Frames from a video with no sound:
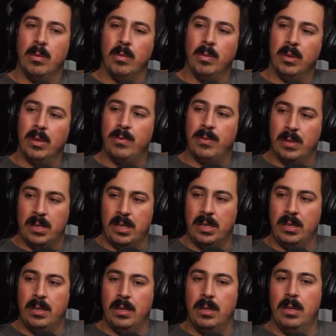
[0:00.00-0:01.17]
Yeah, you were really
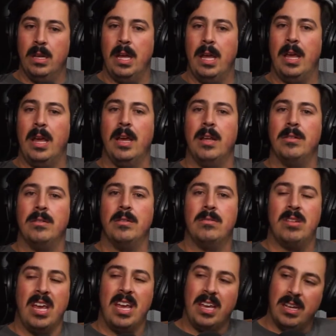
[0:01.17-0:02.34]
funny,"
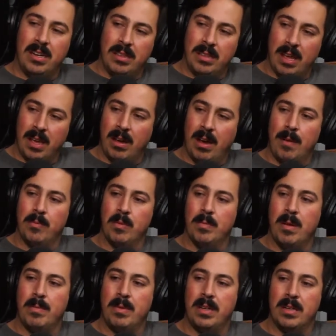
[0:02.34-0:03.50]
and taking in that
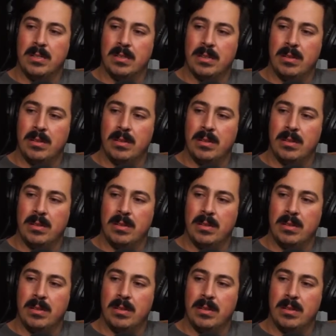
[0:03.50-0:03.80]
compliment,